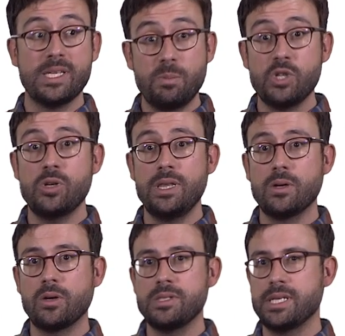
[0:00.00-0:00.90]
especially in
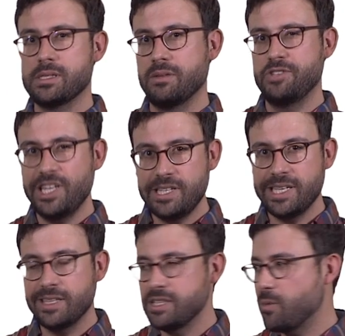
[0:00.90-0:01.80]
the context of
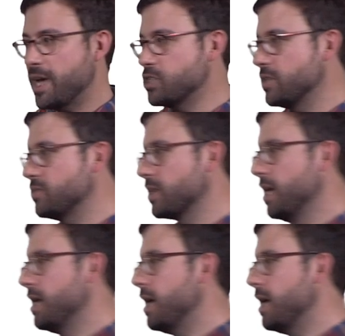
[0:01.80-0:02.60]
genetic interactions,